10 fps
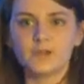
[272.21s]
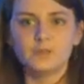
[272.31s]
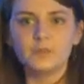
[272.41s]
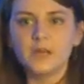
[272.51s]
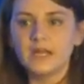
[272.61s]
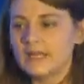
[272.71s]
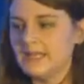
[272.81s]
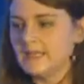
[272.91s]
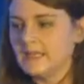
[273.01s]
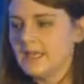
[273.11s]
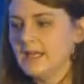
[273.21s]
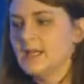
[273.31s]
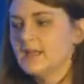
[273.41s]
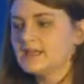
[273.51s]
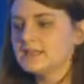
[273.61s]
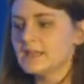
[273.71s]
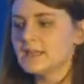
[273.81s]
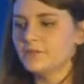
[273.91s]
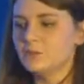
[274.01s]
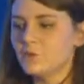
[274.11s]
completely
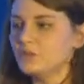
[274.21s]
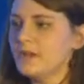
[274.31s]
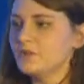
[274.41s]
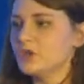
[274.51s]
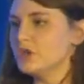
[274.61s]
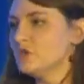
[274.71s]
safe and more relevant